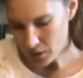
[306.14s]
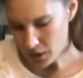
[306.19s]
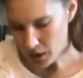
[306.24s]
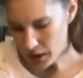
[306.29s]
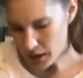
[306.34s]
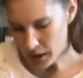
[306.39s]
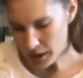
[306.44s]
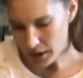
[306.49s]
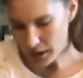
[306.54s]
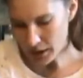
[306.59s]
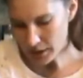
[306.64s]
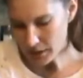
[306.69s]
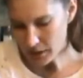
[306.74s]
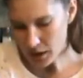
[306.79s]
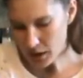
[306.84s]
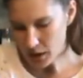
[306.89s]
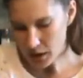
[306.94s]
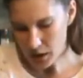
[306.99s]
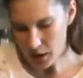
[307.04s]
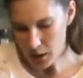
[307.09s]
I got to
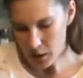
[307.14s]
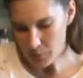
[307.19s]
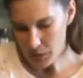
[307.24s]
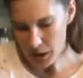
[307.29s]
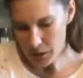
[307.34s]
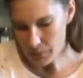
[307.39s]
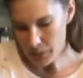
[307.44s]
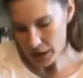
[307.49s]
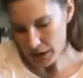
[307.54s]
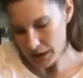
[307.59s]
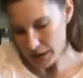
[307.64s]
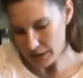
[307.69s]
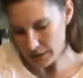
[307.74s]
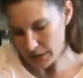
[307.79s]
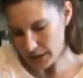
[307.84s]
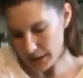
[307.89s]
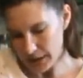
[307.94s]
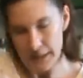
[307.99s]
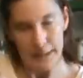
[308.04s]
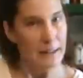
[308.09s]
hug all my buddies
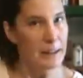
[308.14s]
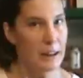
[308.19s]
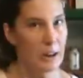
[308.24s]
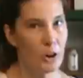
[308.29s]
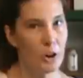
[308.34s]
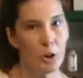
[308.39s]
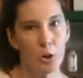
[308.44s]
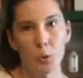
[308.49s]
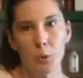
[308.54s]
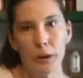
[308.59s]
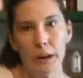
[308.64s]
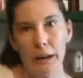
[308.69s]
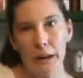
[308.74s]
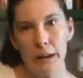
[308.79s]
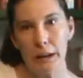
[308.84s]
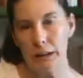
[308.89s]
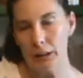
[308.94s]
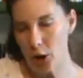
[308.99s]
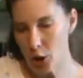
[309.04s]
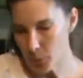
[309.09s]
like Indy
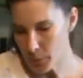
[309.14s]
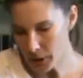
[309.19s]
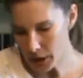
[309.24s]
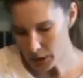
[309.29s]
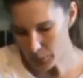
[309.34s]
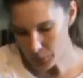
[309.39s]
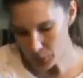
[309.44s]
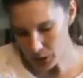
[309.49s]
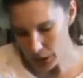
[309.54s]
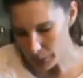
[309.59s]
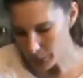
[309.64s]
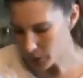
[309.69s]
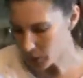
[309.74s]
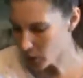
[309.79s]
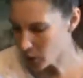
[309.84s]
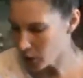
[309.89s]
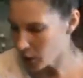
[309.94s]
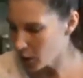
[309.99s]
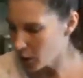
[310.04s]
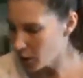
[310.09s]
Cooey and Lowbuck
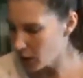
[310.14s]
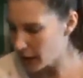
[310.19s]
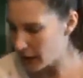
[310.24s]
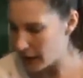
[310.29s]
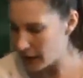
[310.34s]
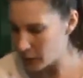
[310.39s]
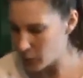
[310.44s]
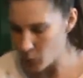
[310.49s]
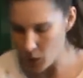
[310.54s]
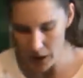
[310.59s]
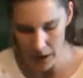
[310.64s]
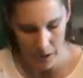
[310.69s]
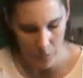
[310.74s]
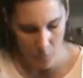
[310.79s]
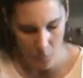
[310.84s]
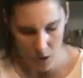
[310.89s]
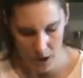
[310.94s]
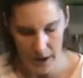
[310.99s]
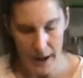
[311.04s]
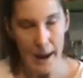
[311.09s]
Prepper and
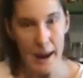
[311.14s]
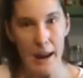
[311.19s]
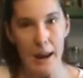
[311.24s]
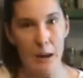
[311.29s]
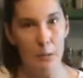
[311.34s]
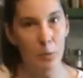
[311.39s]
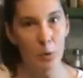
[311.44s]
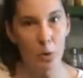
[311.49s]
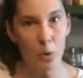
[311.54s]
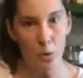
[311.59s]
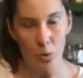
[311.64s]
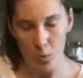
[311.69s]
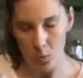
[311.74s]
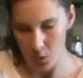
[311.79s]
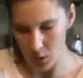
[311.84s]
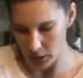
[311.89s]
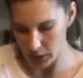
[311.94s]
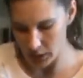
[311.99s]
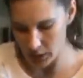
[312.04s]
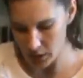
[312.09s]
Wyatt One
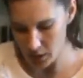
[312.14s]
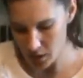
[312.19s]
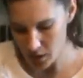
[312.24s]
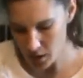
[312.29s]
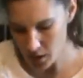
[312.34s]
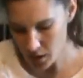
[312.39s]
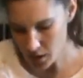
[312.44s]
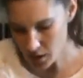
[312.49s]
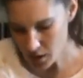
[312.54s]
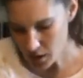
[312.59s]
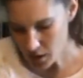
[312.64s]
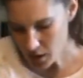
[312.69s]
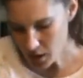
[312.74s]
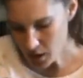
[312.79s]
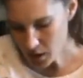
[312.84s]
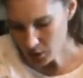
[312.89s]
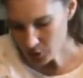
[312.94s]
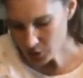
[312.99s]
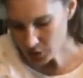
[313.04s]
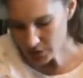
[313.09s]
Able, and
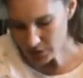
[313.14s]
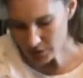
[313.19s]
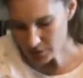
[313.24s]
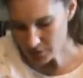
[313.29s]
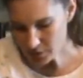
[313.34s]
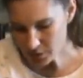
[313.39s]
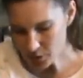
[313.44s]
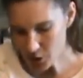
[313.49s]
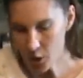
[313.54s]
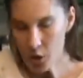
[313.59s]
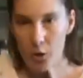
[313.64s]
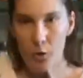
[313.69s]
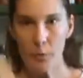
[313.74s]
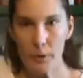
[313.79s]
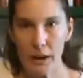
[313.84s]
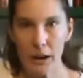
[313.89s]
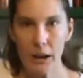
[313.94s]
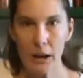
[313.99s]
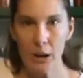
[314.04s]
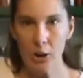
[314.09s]
just so
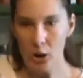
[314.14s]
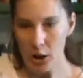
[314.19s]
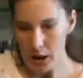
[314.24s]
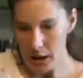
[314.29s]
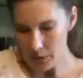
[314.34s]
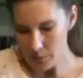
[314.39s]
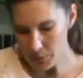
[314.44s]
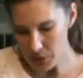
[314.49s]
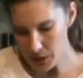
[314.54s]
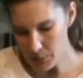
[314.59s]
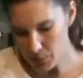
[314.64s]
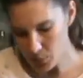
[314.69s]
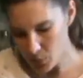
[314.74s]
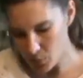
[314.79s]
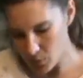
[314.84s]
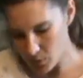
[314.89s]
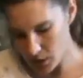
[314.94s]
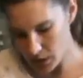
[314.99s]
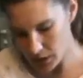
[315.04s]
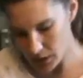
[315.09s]
many great
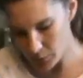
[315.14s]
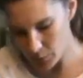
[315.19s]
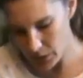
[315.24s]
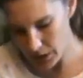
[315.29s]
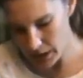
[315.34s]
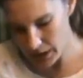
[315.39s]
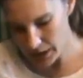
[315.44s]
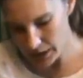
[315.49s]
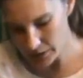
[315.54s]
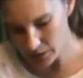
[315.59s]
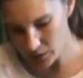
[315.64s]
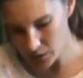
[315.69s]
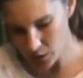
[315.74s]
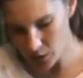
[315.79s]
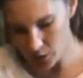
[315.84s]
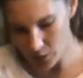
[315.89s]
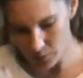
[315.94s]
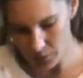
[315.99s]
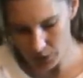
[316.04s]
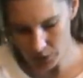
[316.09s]
people, and we had
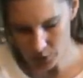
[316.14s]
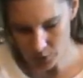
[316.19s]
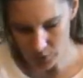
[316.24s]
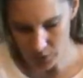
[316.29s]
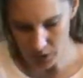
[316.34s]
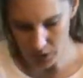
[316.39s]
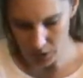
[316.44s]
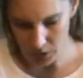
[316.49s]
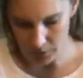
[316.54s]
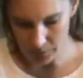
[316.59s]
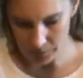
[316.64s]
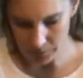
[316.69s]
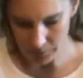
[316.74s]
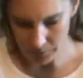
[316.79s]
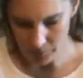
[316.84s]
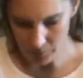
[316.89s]
so much fun.